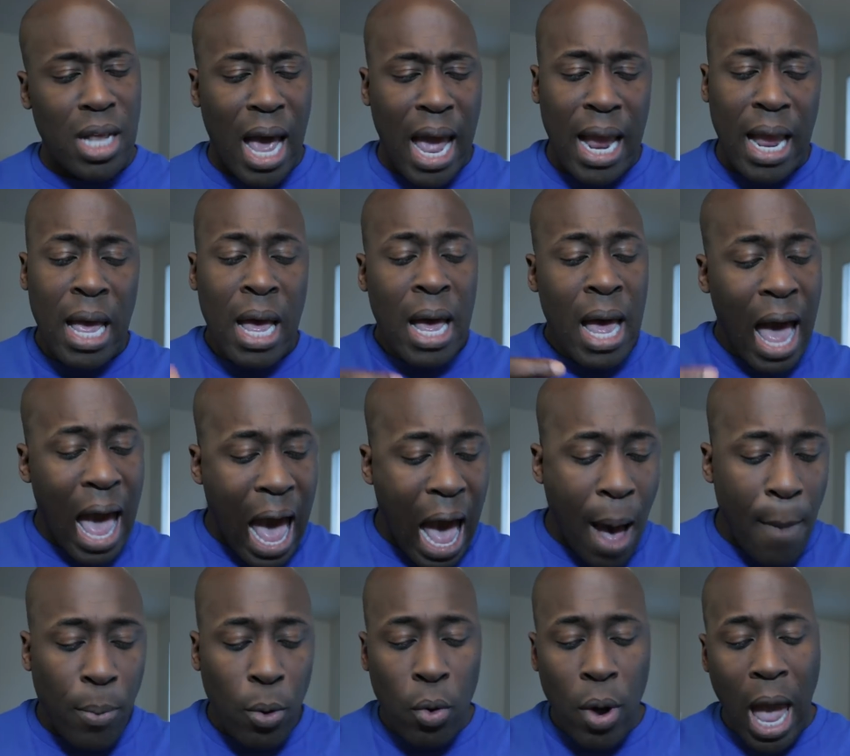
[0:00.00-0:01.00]
like
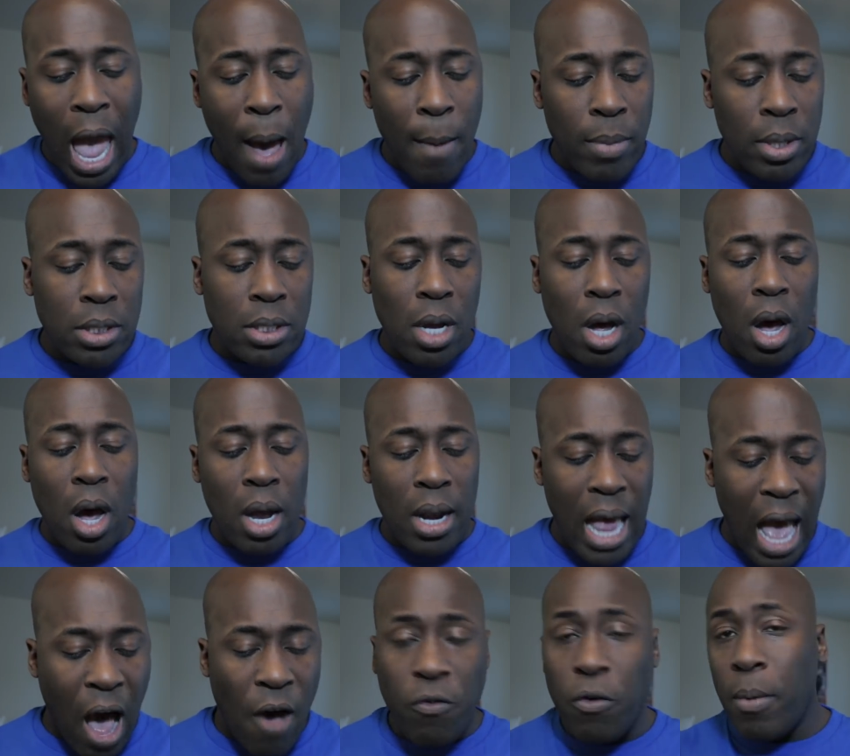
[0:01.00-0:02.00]
Apple, Amazon,
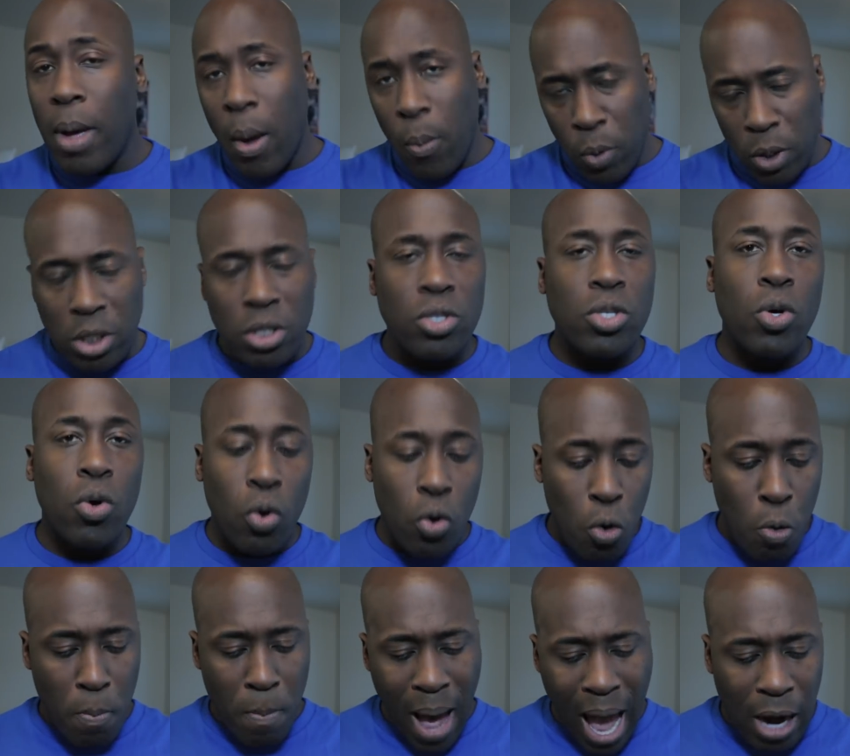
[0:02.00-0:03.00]
Alphabet, which is
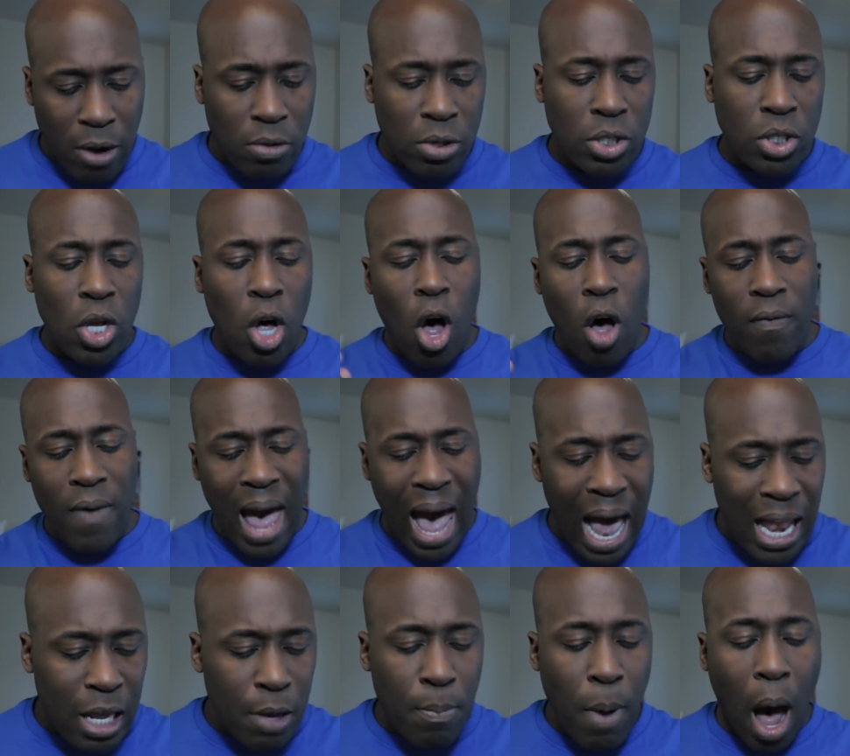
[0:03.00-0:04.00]
Google, Microsoft,
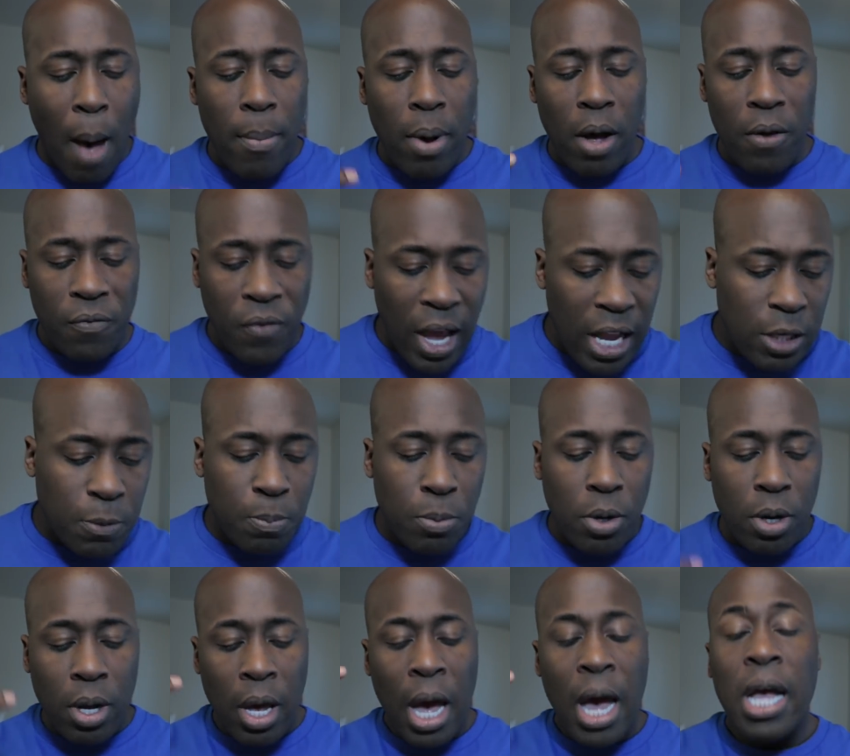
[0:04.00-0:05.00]
Alibaba,
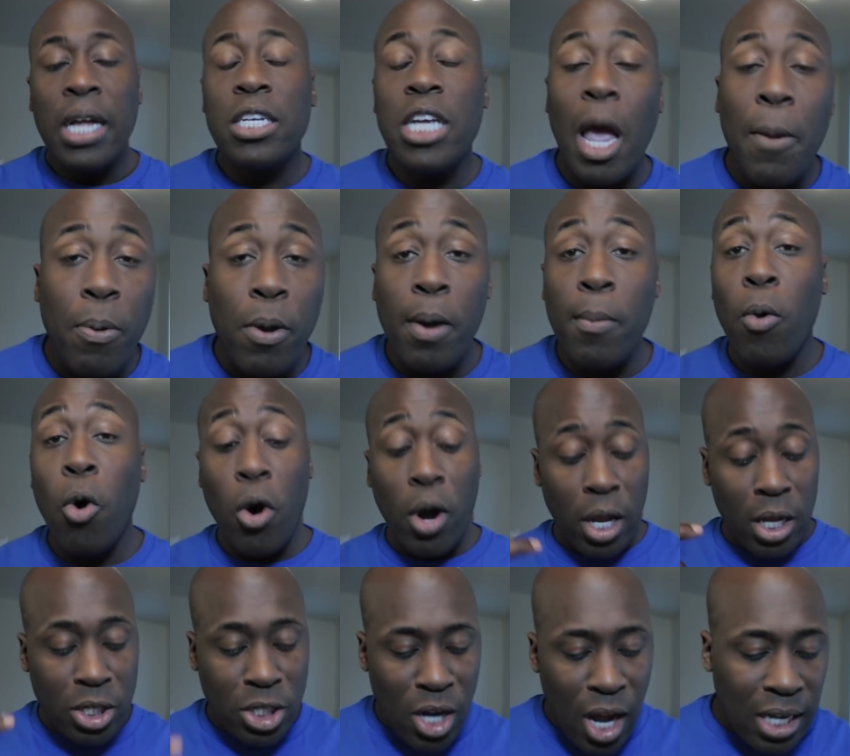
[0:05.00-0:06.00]
Facebook, JP
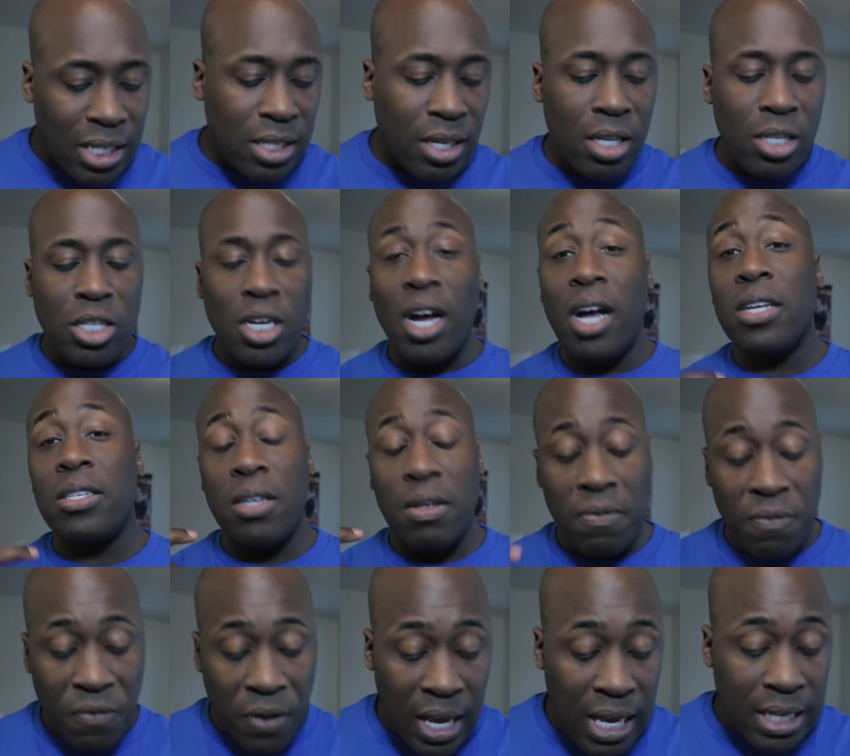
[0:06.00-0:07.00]
Morgan, Johnson &
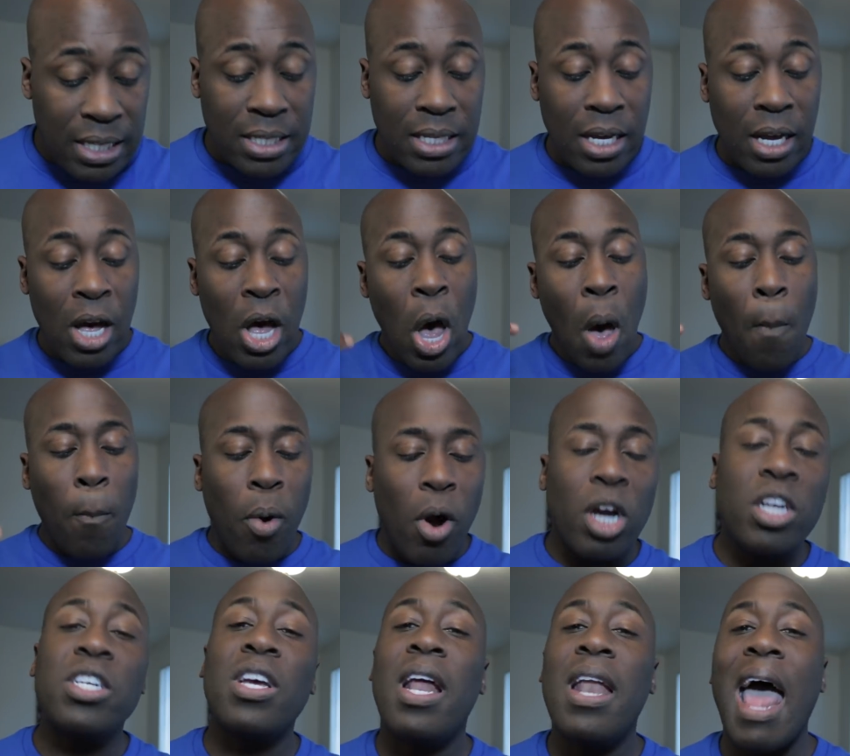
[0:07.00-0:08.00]
Johnson, Visa,
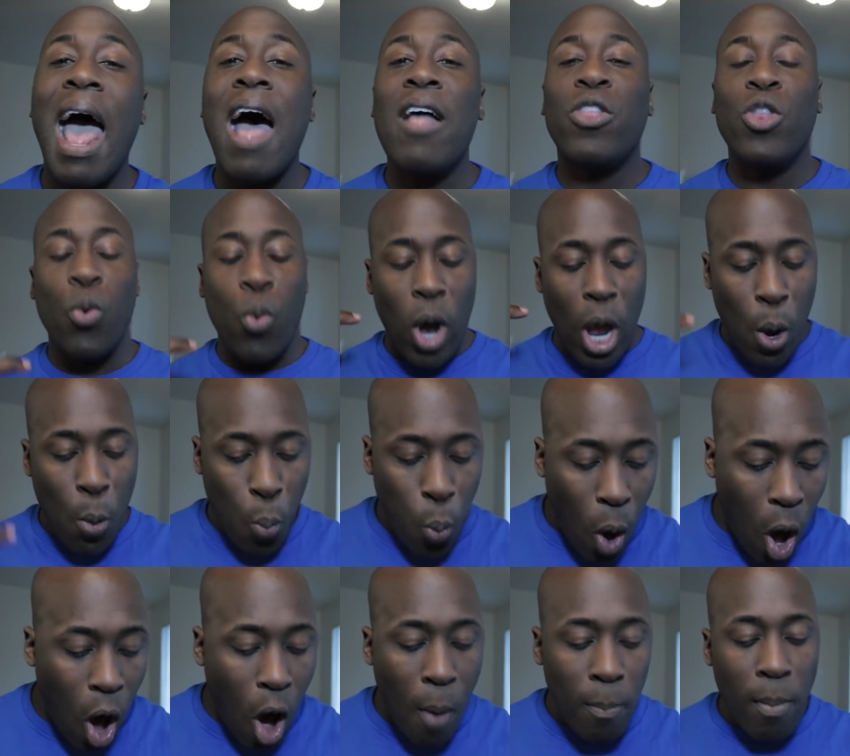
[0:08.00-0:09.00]
Berkshire Hathaway,
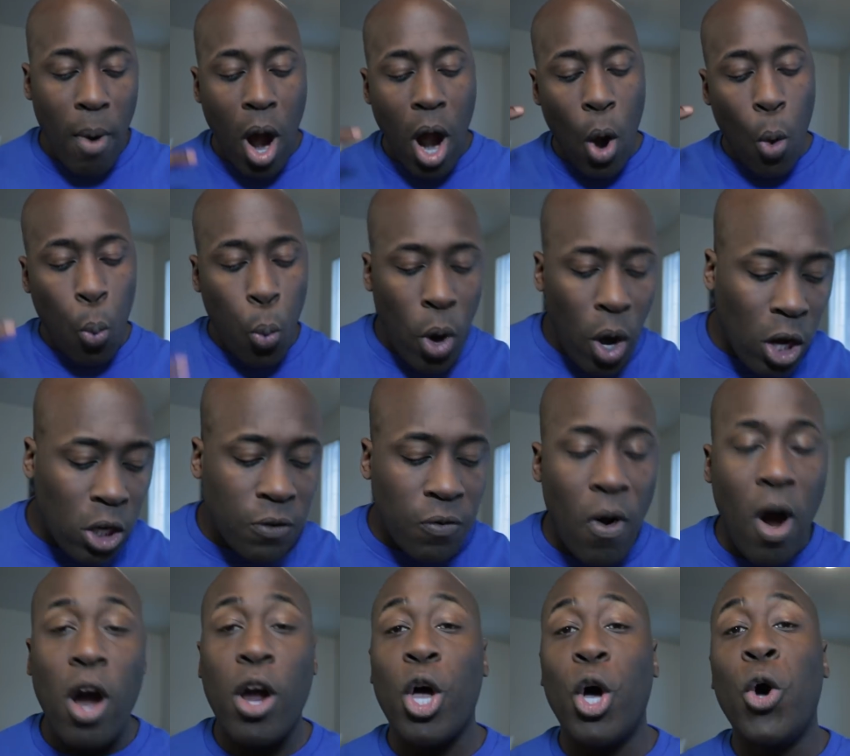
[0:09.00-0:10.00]
Walmart, Wells
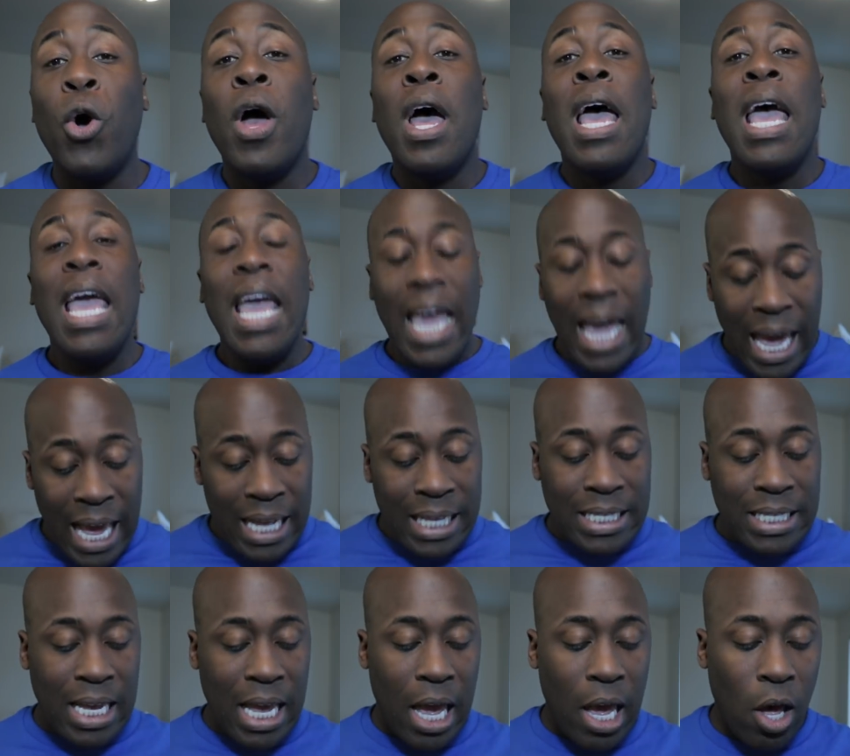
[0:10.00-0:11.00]
Fargo,
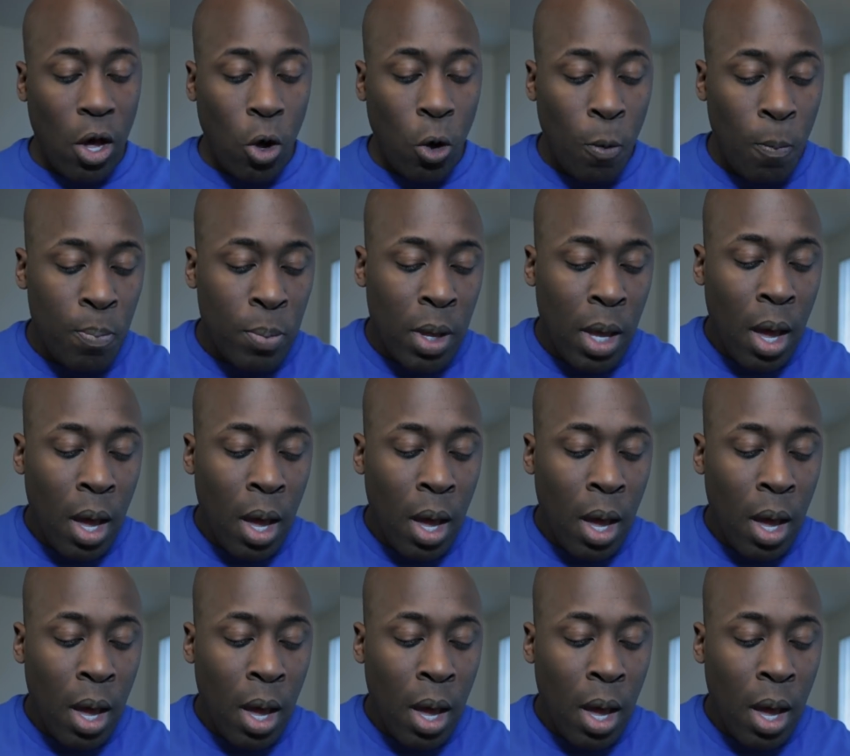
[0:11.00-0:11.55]
Intel,